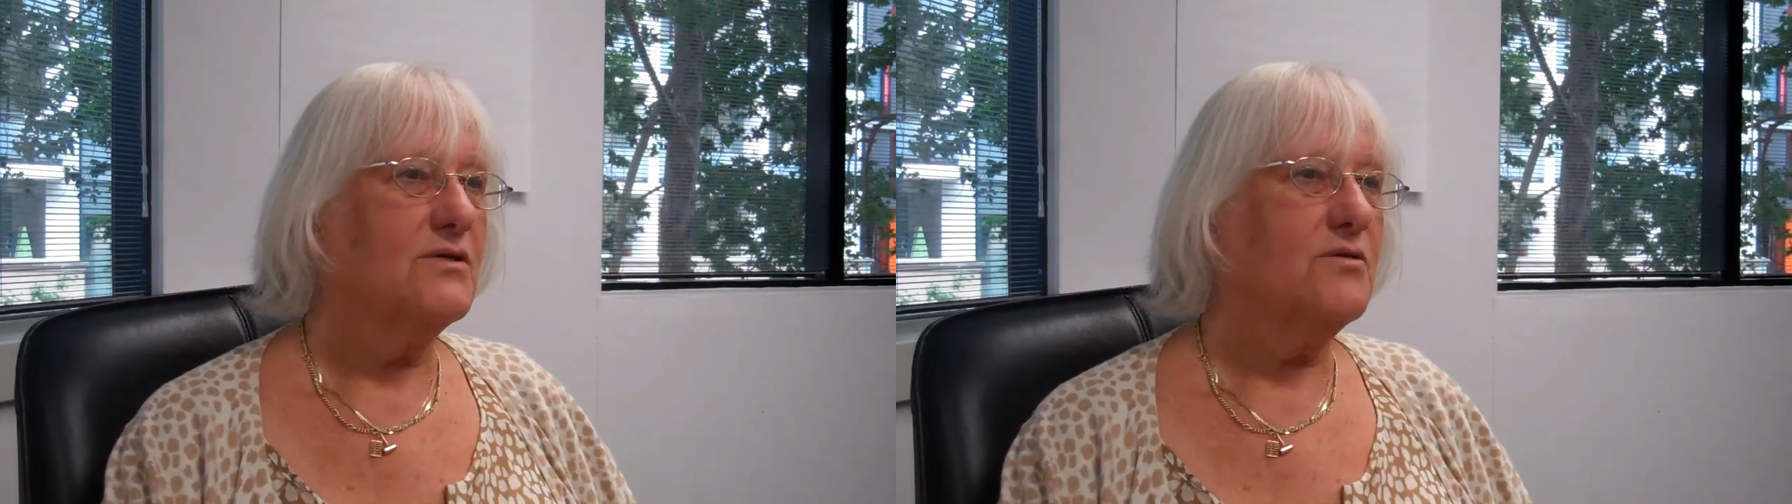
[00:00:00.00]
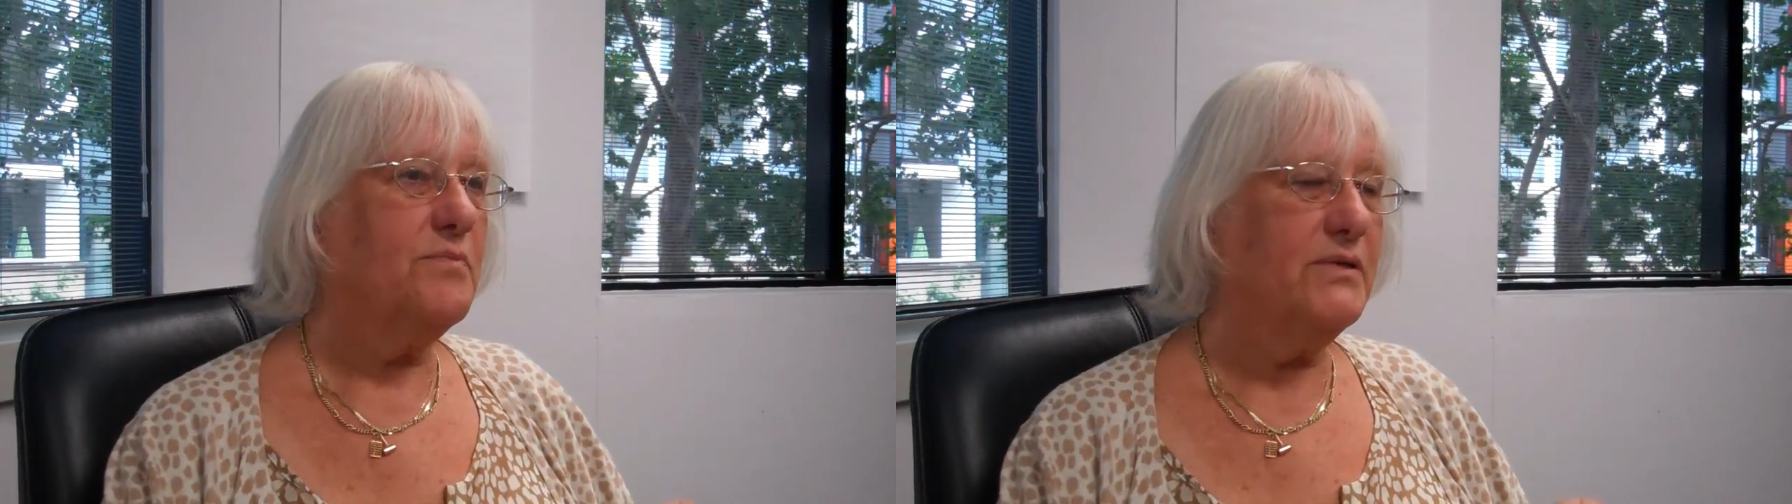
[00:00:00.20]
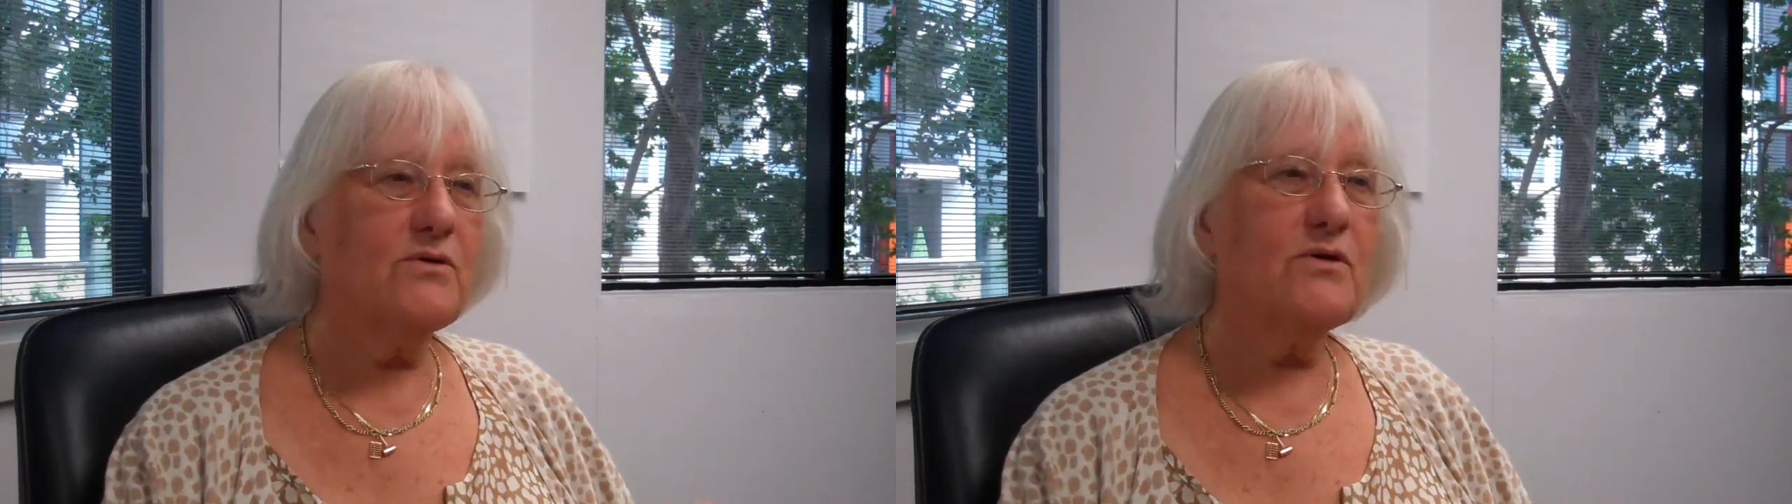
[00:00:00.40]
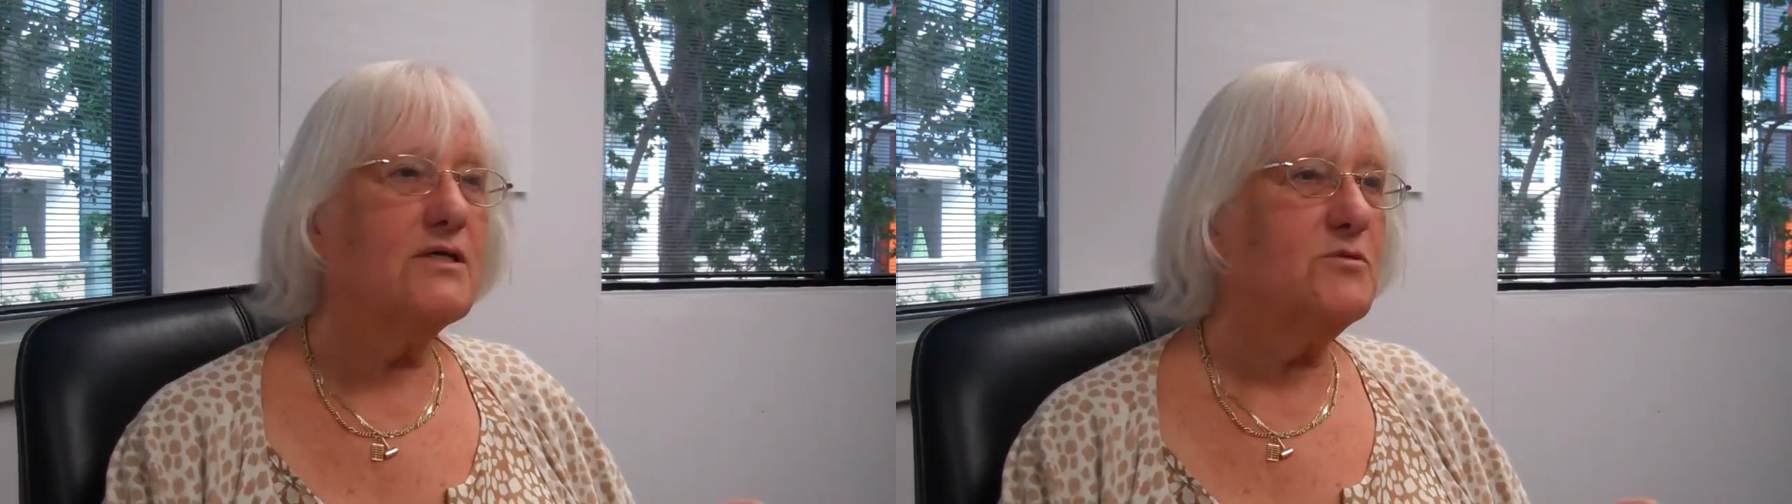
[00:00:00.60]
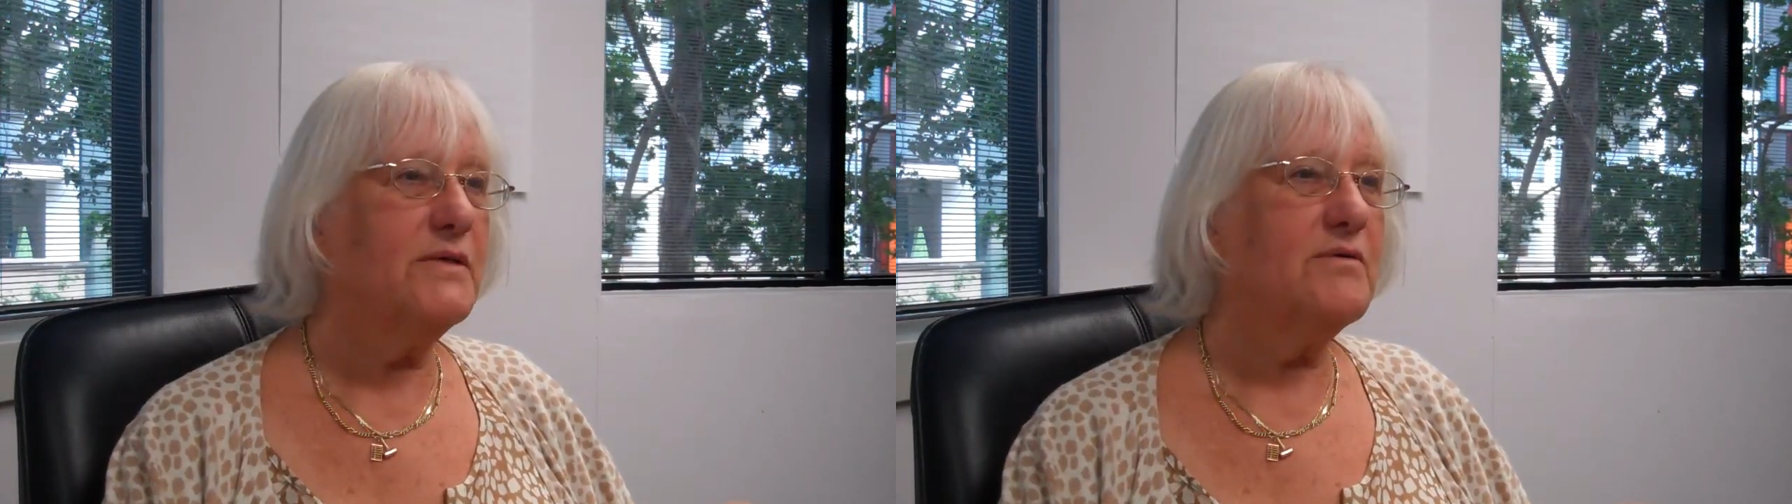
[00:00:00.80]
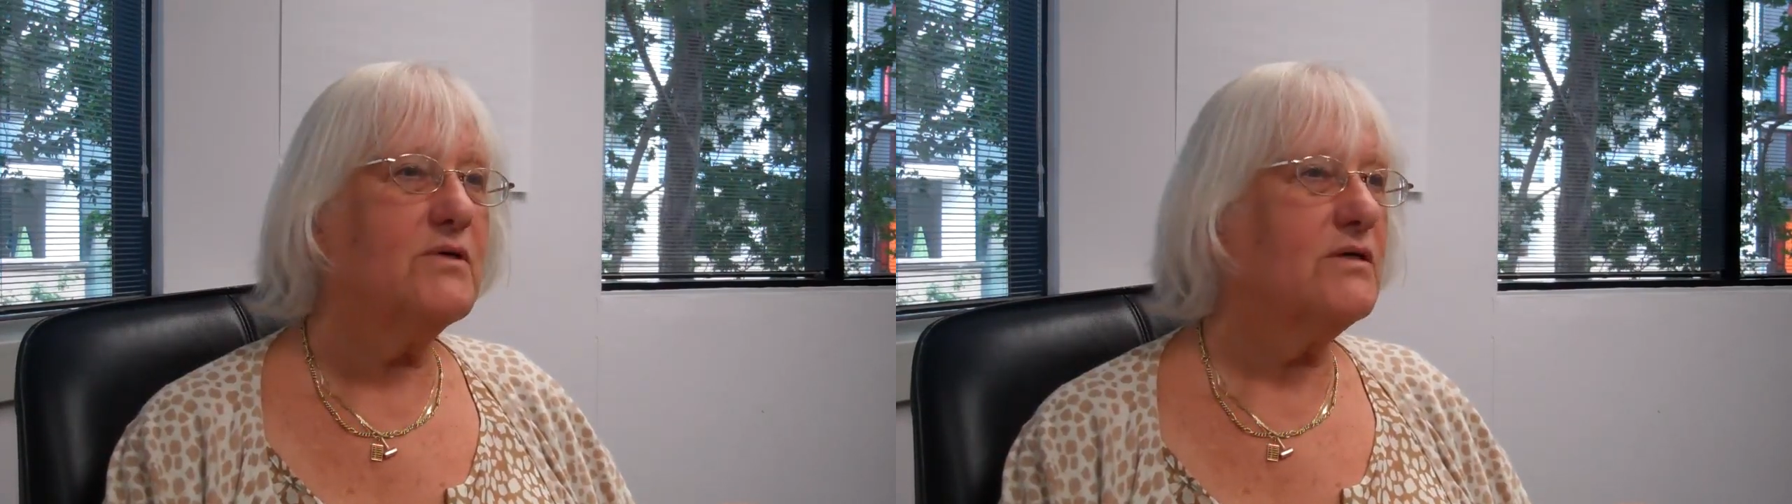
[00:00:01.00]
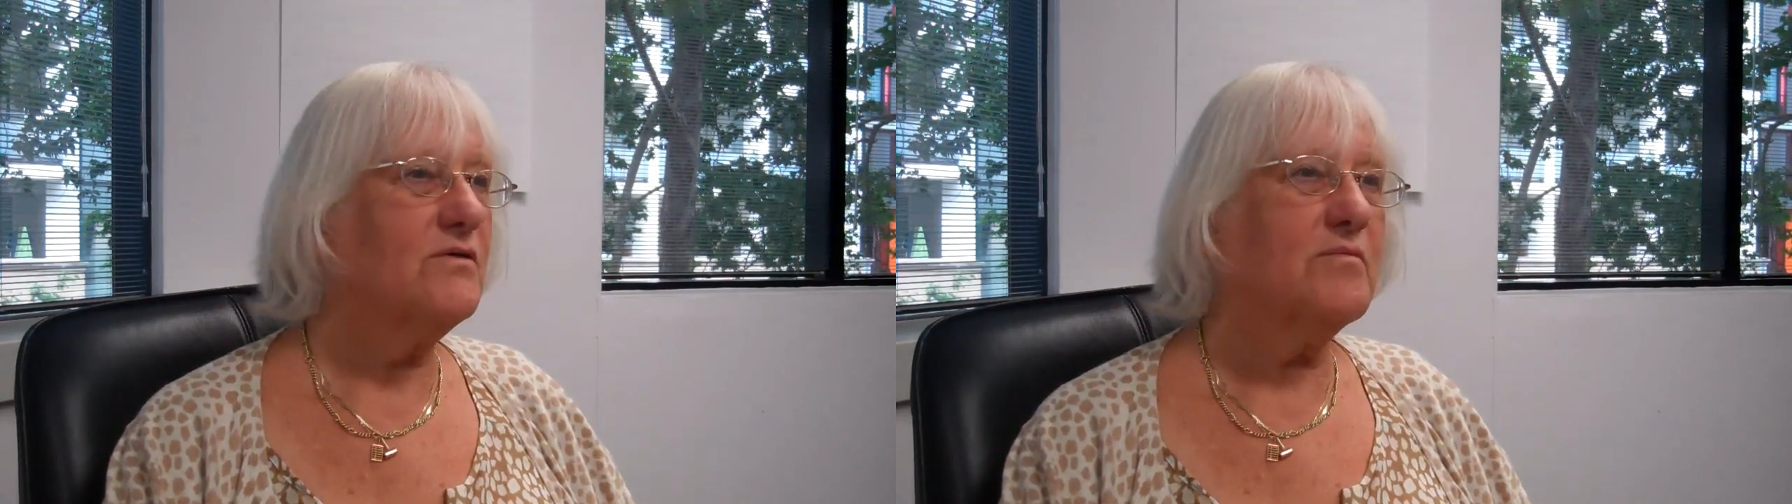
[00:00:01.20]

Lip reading: the pill has been one of